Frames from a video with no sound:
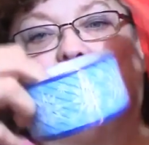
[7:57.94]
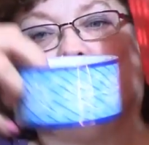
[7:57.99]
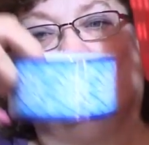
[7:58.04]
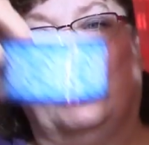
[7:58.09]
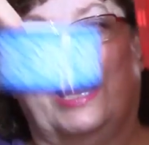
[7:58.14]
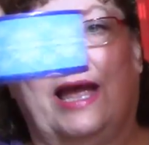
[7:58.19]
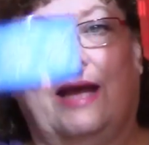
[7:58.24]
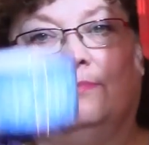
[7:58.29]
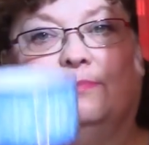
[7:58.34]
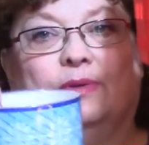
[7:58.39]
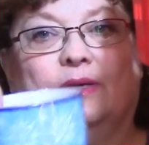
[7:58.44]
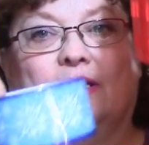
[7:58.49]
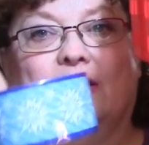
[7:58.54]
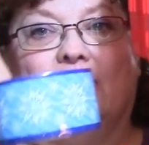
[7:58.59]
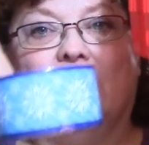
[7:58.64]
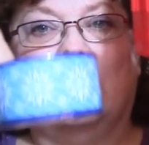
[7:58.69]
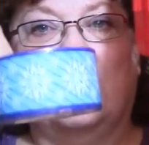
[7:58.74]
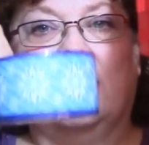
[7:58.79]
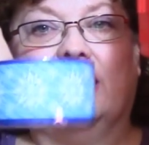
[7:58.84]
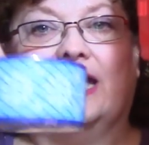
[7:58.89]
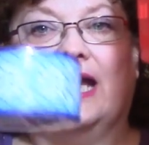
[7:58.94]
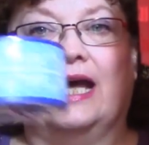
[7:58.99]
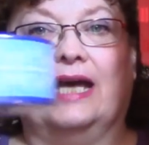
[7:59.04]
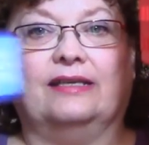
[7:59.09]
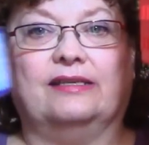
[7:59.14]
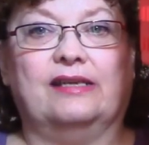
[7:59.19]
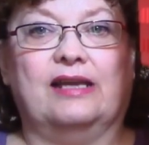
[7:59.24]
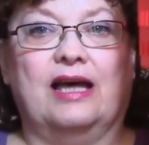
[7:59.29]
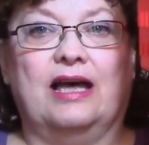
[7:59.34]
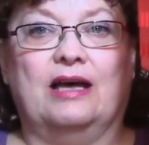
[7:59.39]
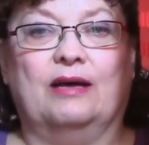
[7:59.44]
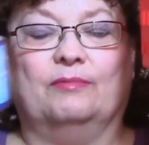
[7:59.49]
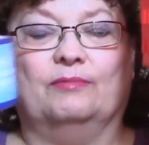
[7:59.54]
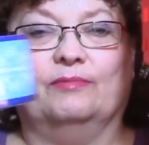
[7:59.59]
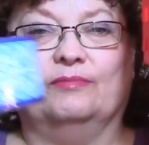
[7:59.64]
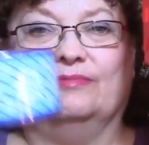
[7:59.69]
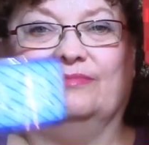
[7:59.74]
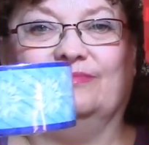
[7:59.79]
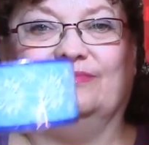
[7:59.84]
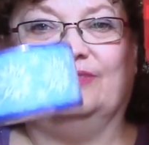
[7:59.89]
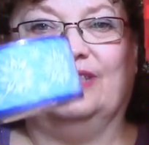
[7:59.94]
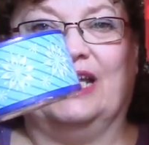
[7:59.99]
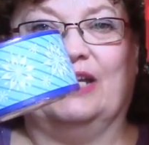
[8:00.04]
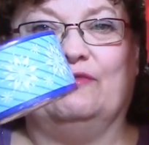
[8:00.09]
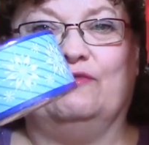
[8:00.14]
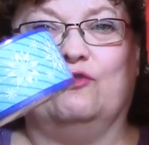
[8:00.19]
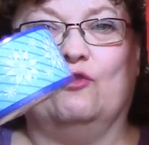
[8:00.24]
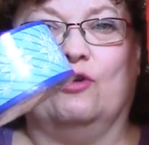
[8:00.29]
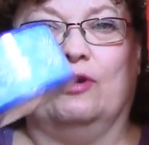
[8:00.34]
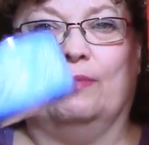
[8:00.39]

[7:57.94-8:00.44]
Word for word: wrap, I got um, like four